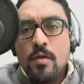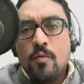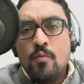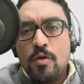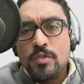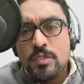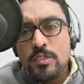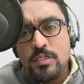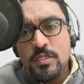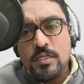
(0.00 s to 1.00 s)

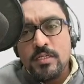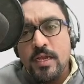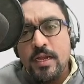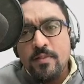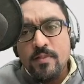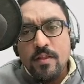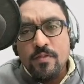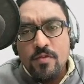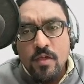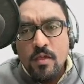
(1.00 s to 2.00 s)
Wasn't it
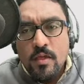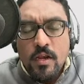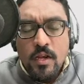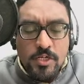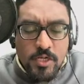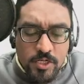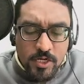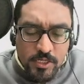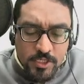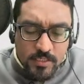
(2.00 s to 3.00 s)
1833? English
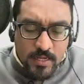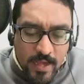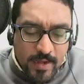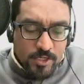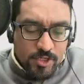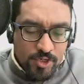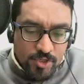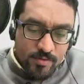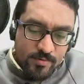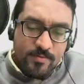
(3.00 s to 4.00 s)
Education
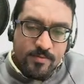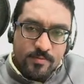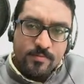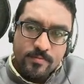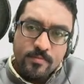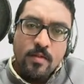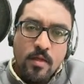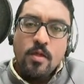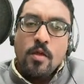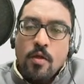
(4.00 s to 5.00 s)
Act
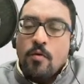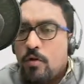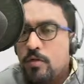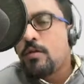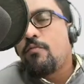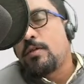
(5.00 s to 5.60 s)
was